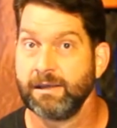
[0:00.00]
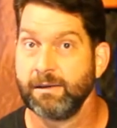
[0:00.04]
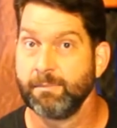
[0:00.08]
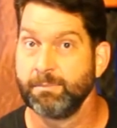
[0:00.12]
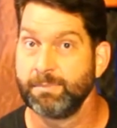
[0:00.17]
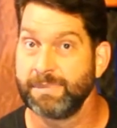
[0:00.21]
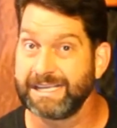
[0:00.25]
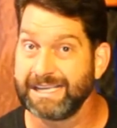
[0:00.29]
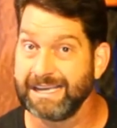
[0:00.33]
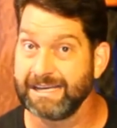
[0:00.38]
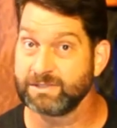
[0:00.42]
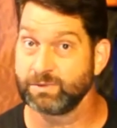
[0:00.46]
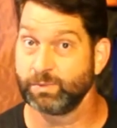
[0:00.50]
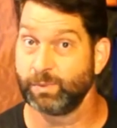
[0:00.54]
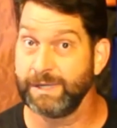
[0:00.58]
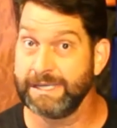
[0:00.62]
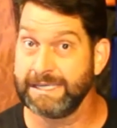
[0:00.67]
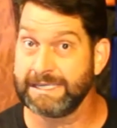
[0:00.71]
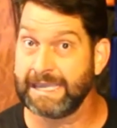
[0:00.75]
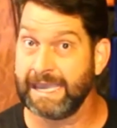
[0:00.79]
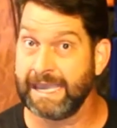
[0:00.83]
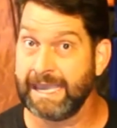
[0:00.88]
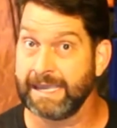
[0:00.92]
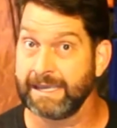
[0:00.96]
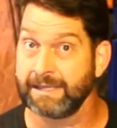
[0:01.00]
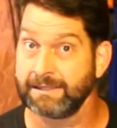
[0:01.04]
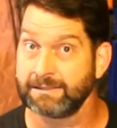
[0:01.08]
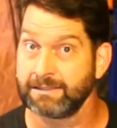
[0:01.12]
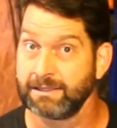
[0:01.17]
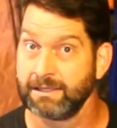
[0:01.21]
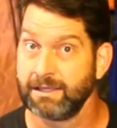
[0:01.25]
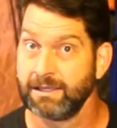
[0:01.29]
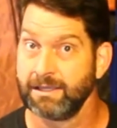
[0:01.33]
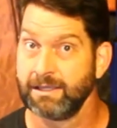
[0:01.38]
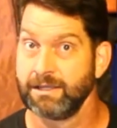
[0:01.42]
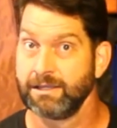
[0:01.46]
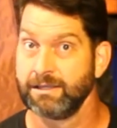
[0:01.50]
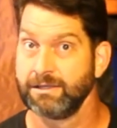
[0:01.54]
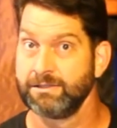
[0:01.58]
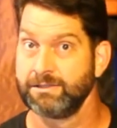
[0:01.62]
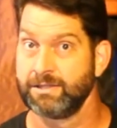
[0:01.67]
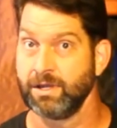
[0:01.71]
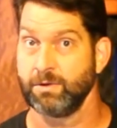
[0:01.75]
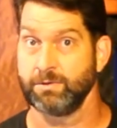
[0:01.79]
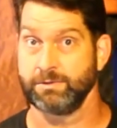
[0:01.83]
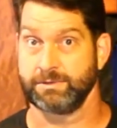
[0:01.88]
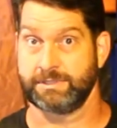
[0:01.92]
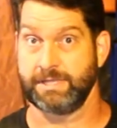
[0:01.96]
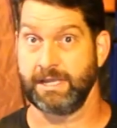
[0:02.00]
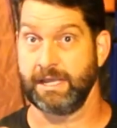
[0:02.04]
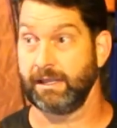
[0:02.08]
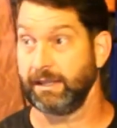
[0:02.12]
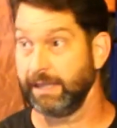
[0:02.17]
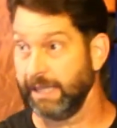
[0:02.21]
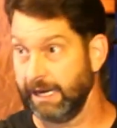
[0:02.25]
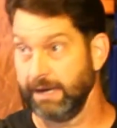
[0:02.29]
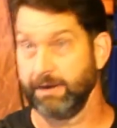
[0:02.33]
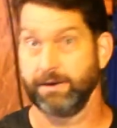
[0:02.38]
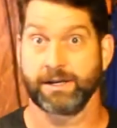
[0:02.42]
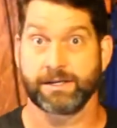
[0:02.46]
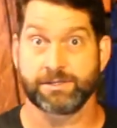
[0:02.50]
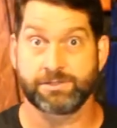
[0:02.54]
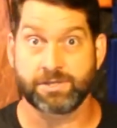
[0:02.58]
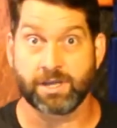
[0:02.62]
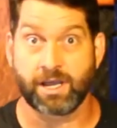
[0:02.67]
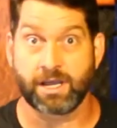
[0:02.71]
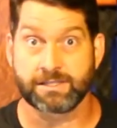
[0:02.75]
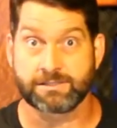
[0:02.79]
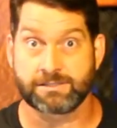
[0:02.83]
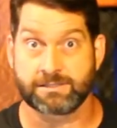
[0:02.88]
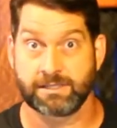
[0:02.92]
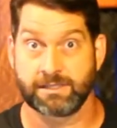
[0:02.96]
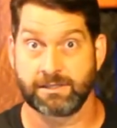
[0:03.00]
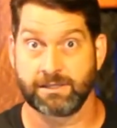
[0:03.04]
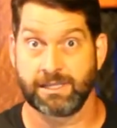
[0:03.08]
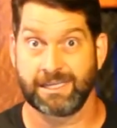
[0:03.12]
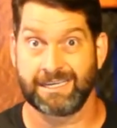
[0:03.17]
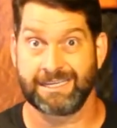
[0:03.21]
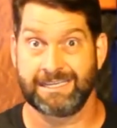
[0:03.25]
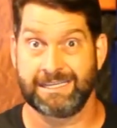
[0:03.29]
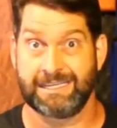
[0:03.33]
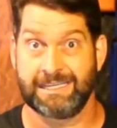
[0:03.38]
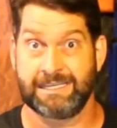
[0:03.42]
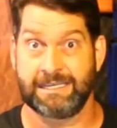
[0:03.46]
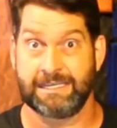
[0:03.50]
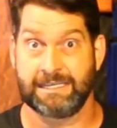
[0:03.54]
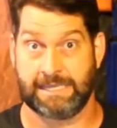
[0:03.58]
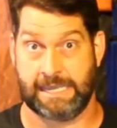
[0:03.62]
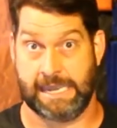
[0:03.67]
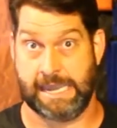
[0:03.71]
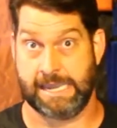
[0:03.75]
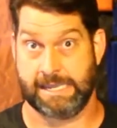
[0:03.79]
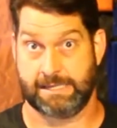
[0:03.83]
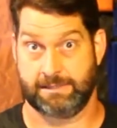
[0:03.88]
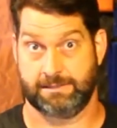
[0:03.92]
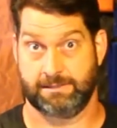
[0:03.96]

Because we can't, don't tell Eric Johnson that he can't.